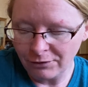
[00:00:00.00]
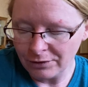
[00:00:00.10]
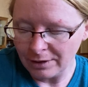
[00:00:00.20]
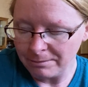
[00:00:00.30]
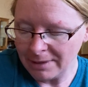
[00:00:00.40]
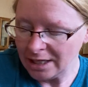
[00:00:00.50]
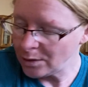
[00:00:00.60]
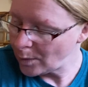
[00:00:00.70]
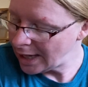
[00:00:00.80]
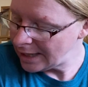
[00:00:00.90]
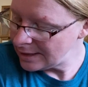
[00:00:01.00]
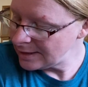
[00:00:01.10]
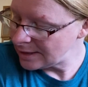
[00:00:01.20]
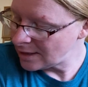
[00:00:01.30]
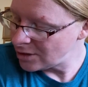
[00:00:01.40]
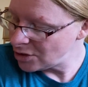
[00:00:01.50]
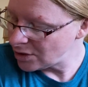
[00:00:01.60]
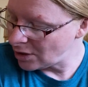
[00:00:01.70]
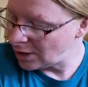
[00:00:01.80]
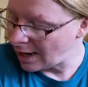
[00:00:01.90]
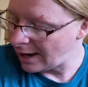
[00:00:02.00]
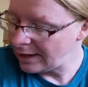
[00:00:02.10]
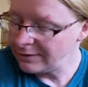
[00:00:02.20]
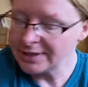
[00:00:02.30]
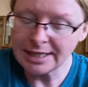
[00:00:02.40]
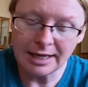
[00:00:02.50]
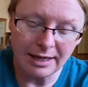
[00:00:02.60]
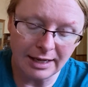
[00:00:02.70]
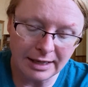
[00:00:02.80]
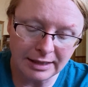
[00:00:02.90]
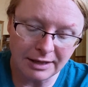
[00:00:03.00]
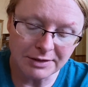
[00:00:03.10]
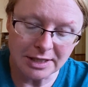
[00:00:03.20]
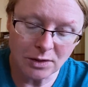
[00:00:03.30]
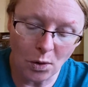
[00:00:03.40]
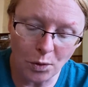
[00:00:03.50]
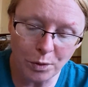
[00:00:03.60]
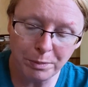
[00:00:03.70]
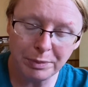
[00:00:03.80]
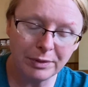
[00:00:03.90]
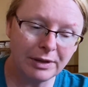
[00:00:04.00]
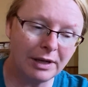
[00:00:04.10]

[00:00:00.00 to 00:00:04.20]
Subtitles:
for the many ways it touches our lives, gives us hope,